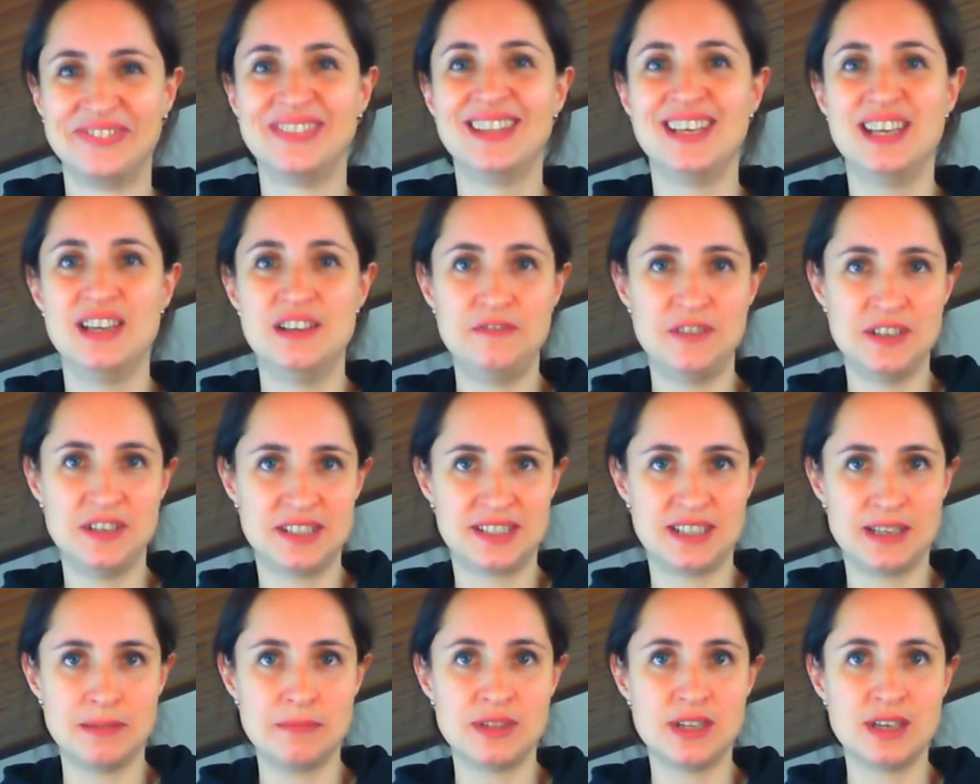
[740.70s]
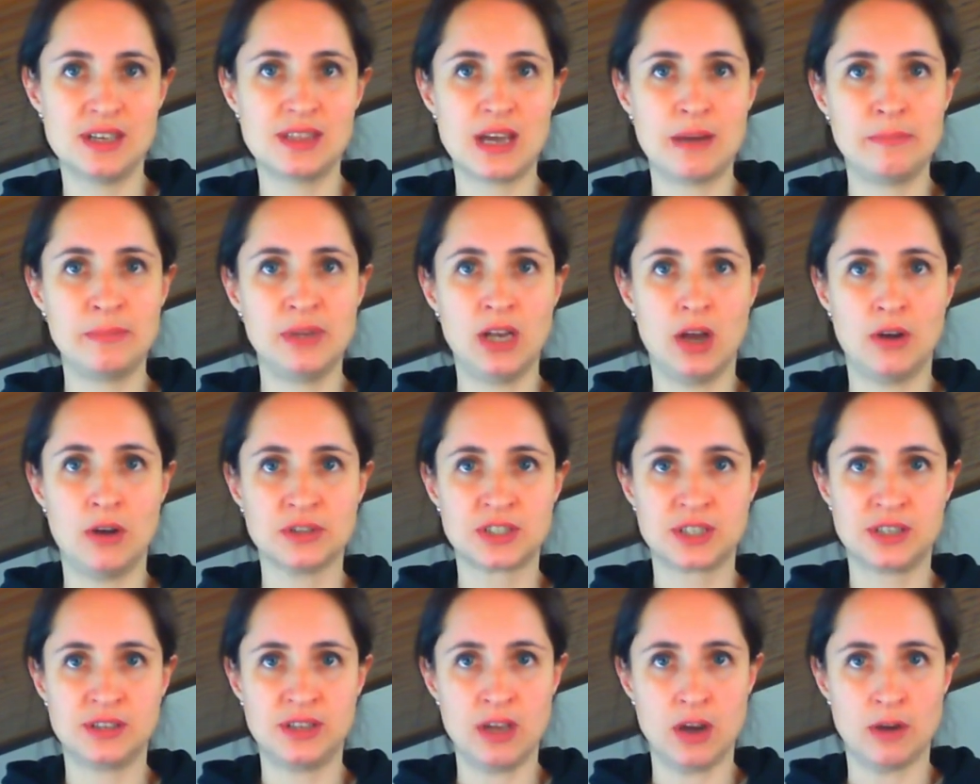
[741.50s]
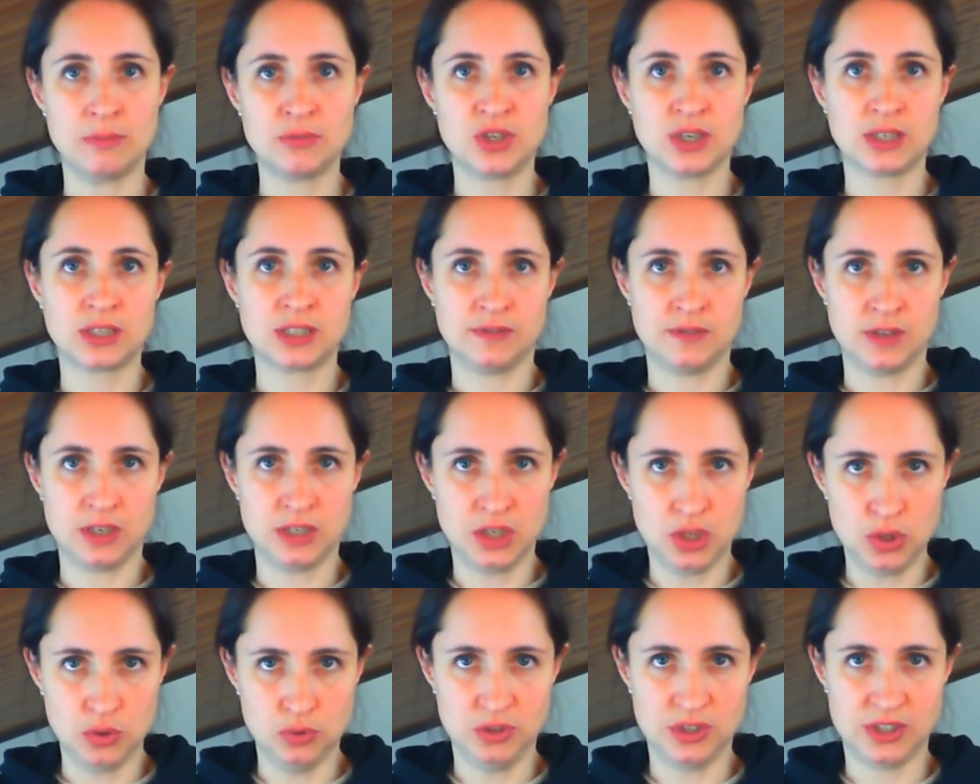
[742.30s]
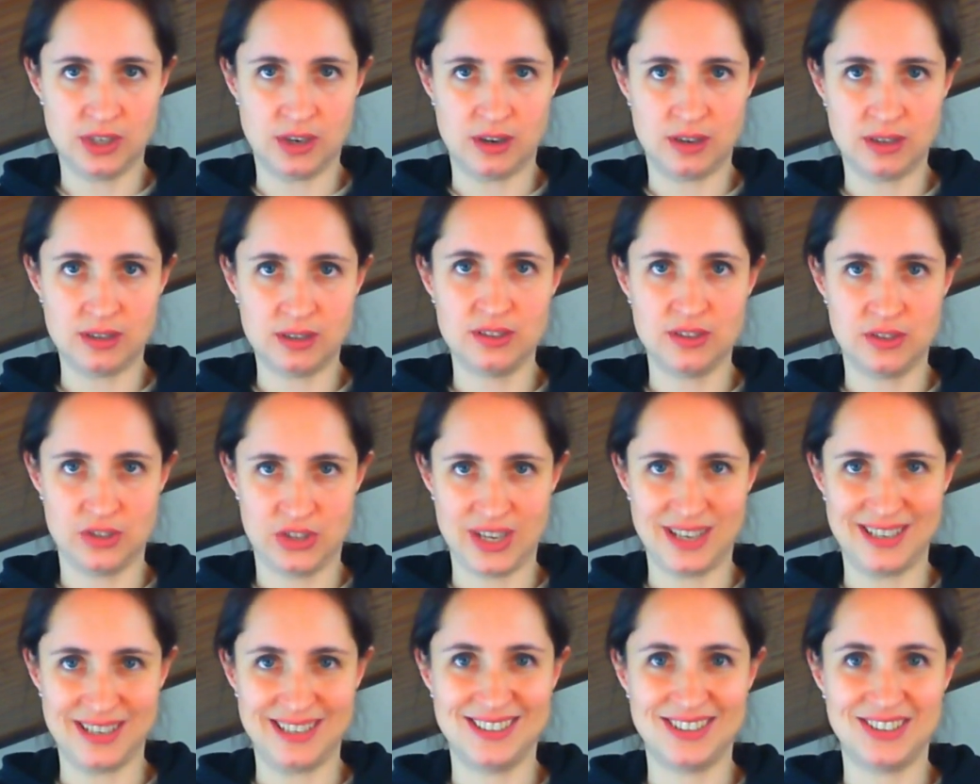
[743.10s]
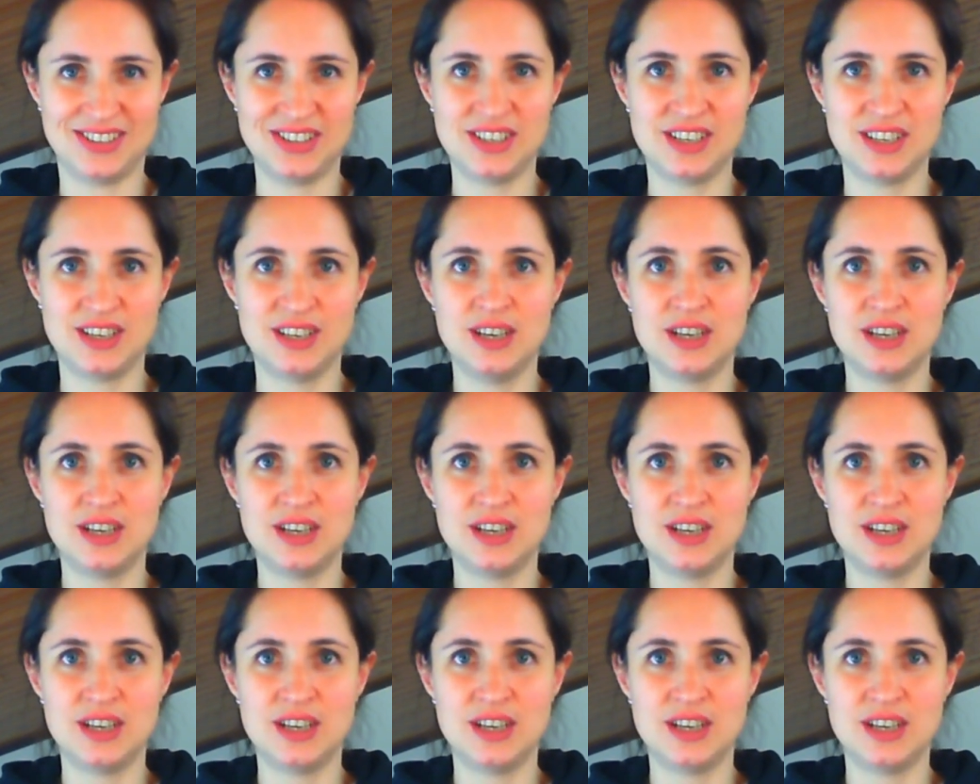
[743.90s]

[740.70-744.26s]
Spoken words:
If it's something that belongs to the object of the neuter gender,